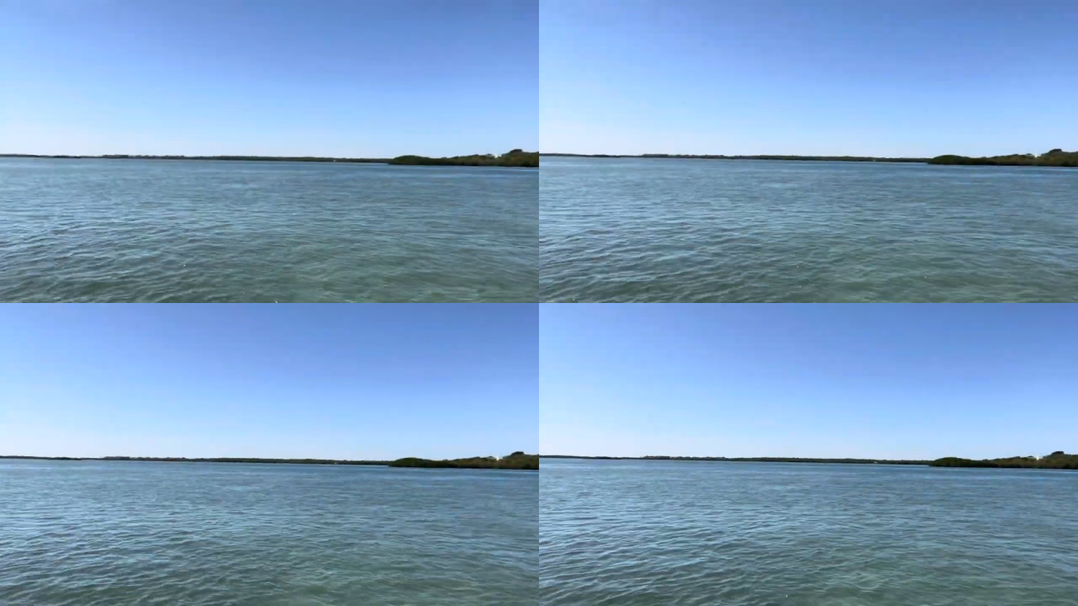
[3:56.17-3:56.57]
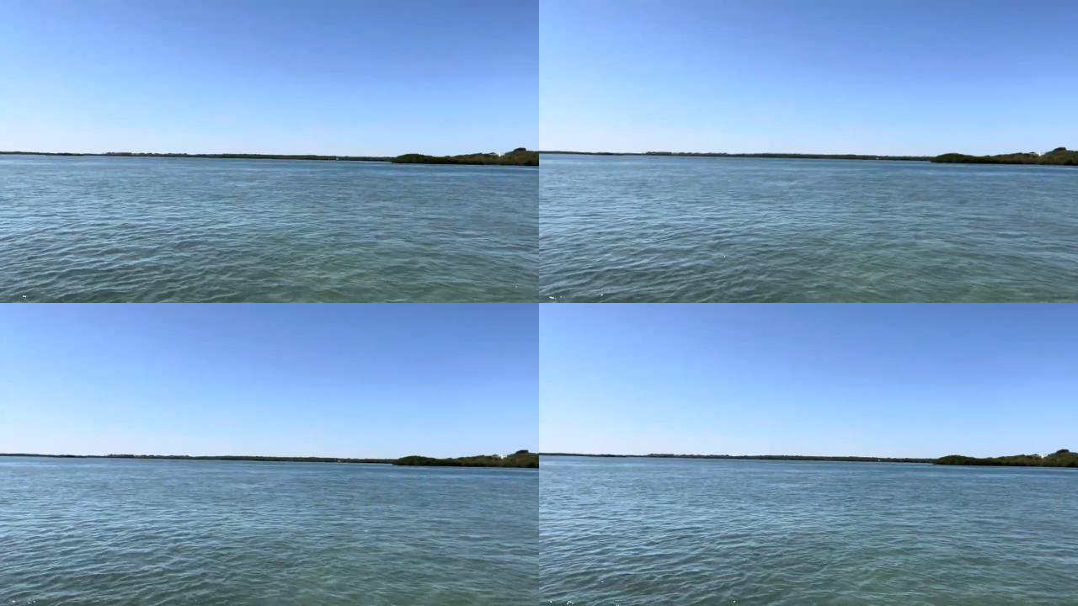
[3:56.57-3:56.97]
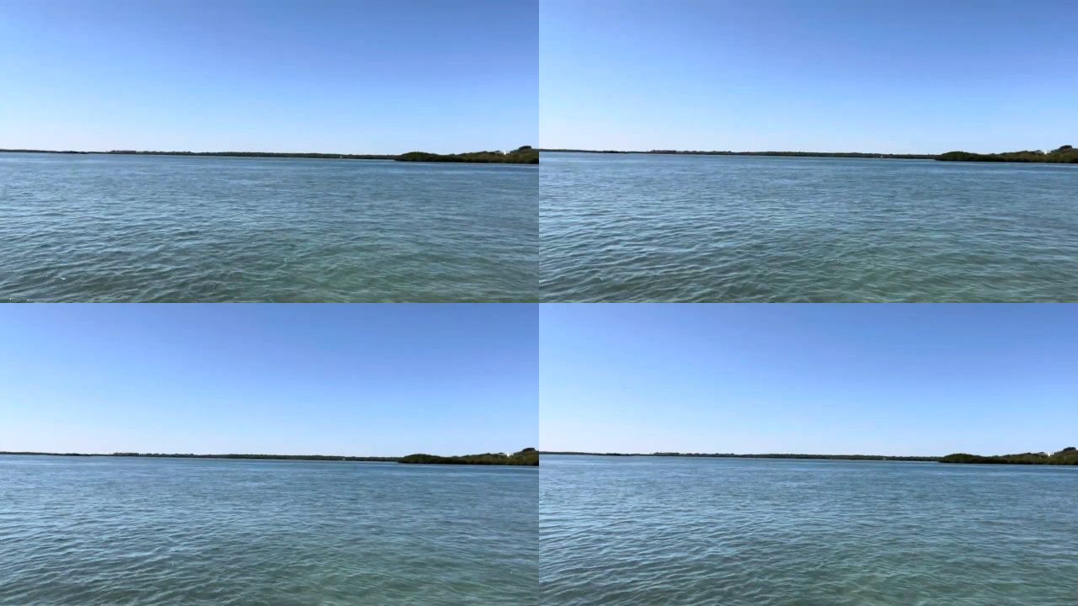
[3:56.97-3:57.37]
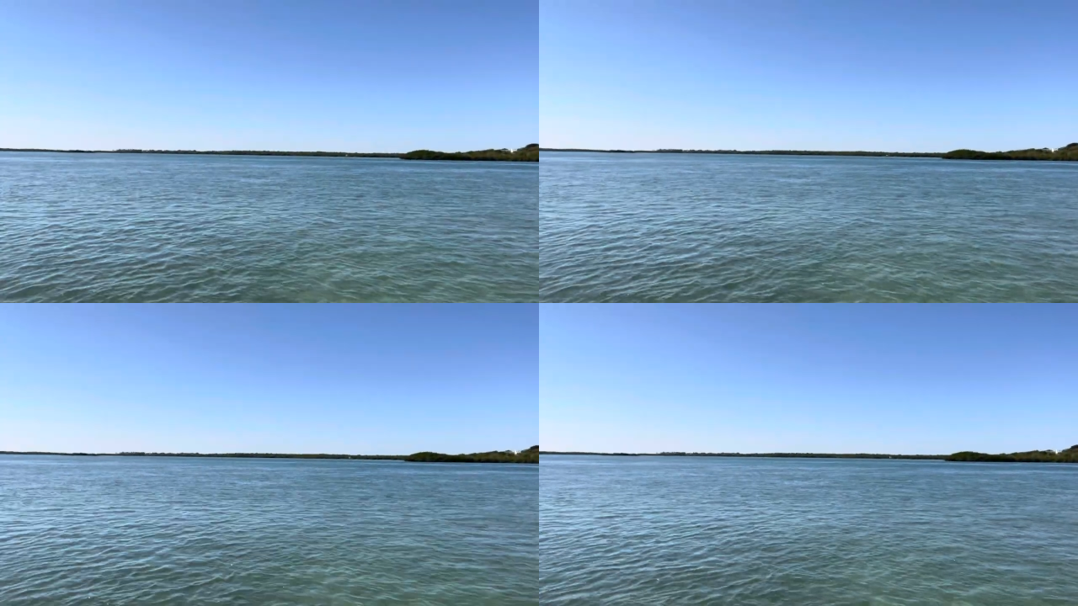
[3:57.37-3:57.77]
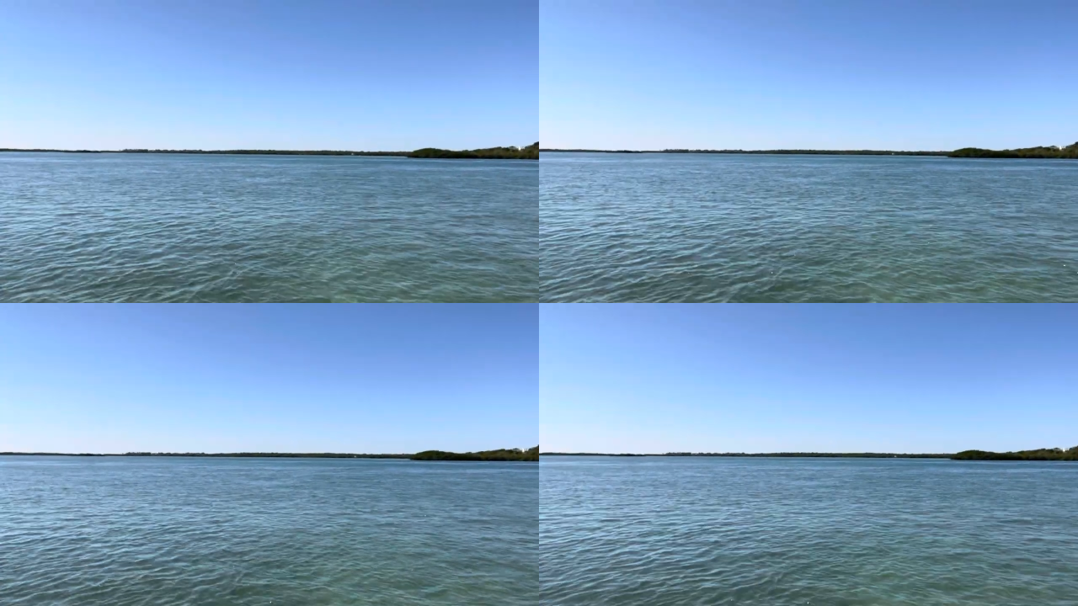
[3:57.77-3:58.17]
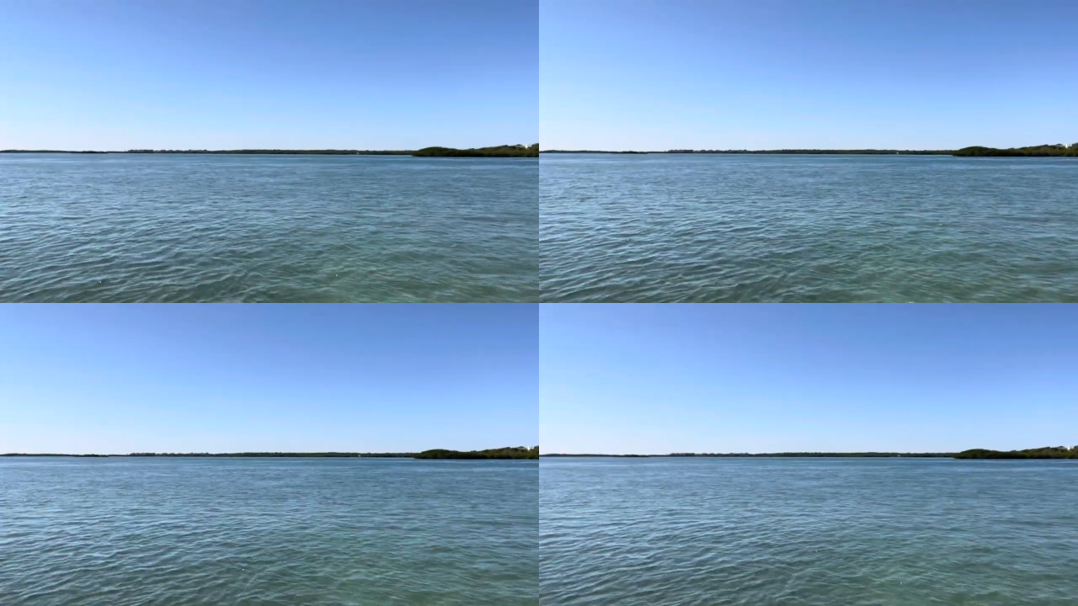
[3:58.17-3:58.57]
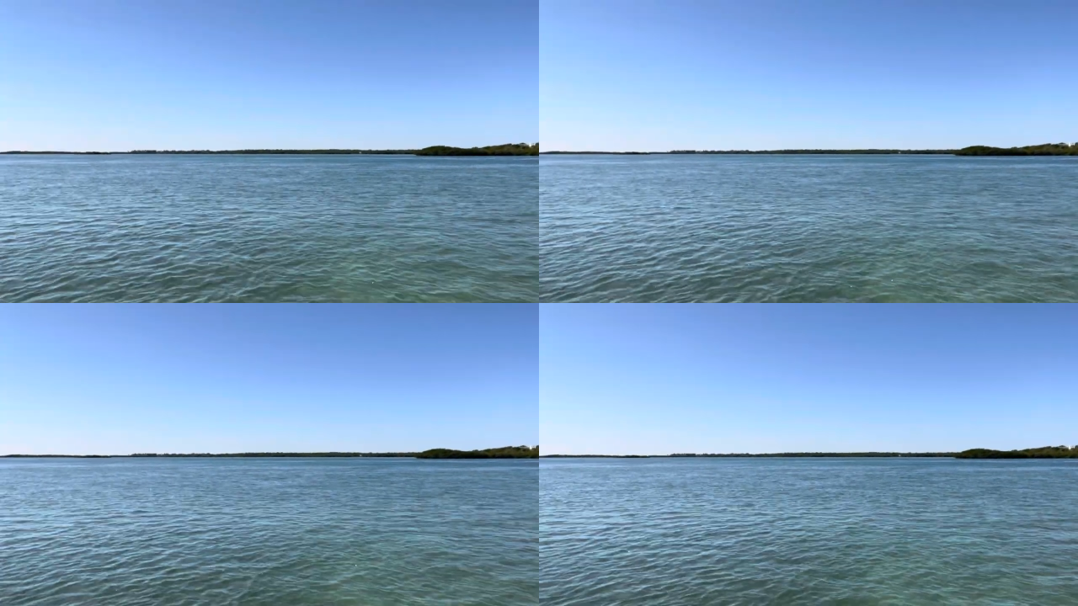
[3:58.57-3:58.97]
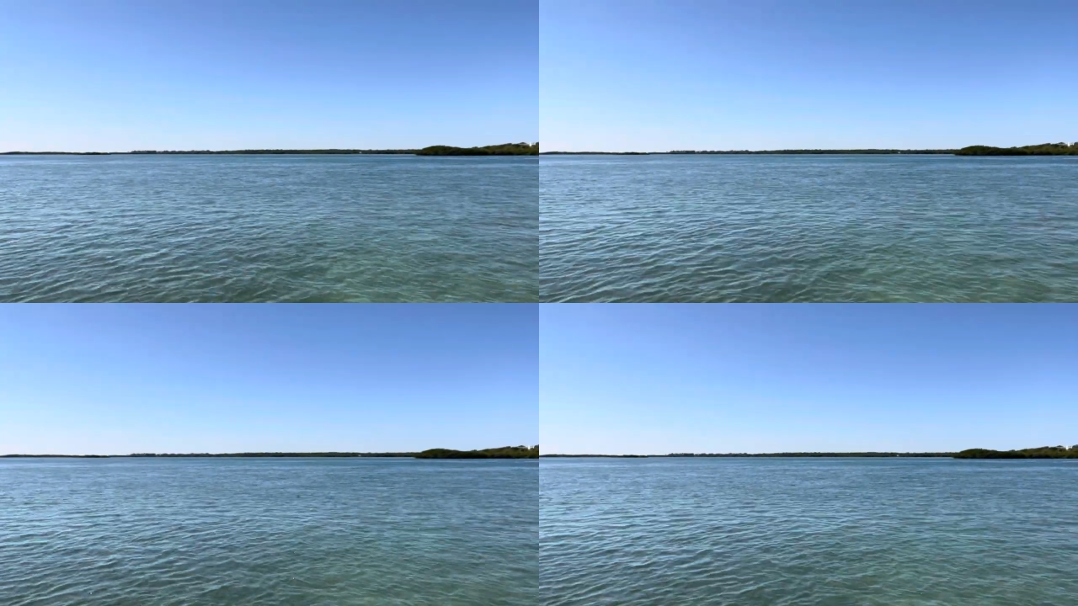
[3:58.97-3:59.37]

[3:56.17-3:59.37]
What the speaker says: No face is visible, so there are no lips to read.